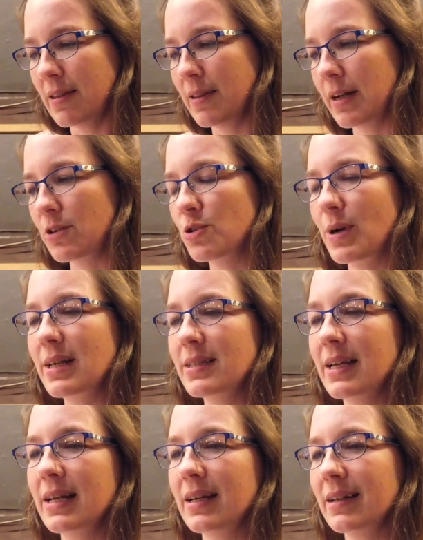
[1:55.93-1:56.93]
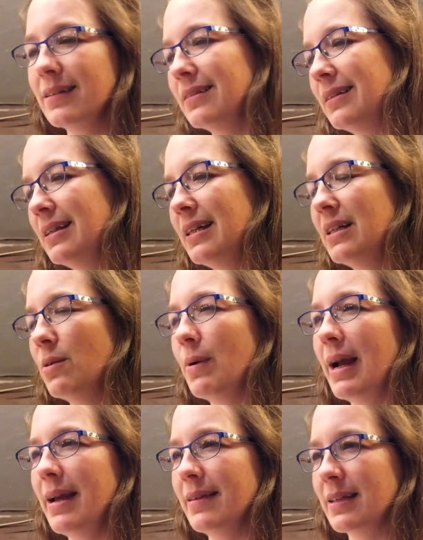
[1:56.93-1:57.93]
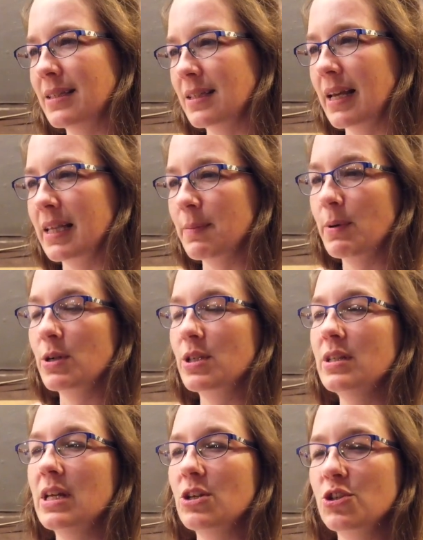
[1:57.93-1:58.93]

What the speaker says: they're dressing in a way that's like the person they